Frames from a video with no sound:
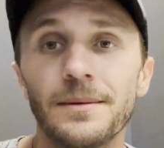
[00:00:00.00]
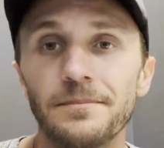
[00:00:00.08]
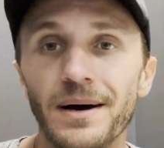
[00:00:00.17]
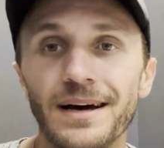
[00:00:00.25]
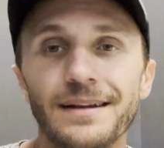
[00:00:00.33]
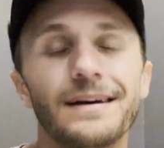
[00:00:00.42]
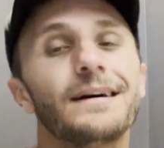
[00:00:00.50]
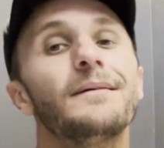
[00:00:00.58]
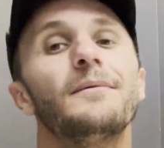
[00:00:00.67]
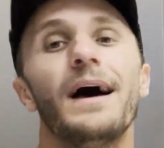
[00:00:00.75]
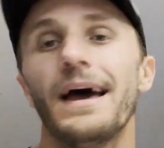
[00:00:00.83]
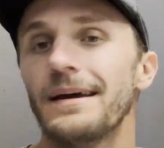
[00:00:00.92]
But
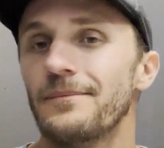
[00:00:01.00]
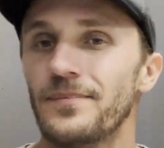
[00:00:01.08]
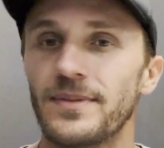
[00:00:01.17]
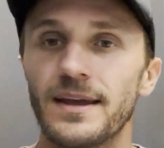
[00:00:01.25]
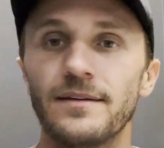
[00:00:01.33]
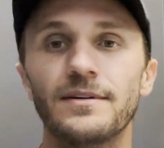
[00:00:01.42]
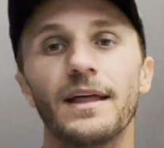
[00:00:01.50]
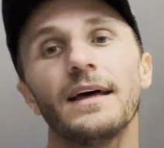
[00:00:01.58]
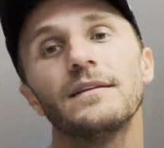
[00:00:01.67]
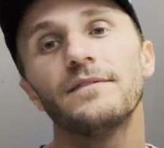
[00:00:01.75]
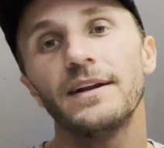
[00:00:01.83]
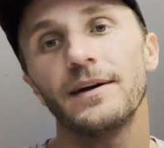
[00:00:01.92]
hey, if you like
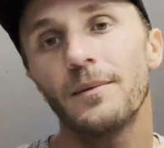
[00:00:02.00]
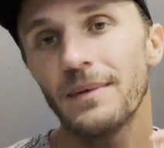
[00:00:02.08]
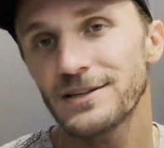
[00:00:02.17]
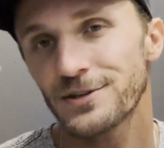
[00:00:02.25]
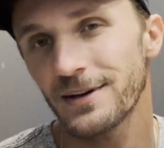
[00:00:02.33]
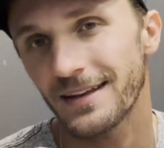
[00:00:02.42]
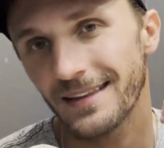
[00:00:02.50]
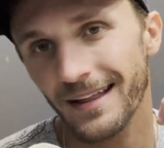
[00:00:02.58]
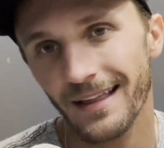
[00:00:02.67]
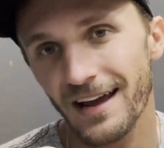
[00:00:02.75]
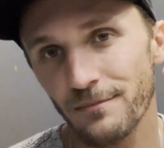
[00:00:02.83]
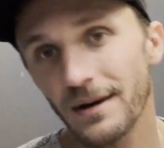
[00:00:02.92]
the video, make sure to hit that
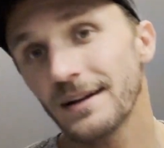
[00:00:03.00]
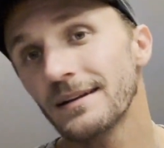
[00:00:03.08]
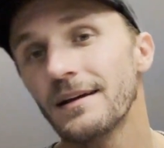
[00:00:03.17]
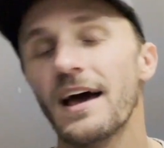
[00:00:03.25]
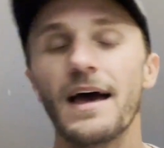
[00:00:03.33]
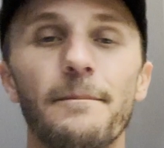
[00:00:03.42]
like button.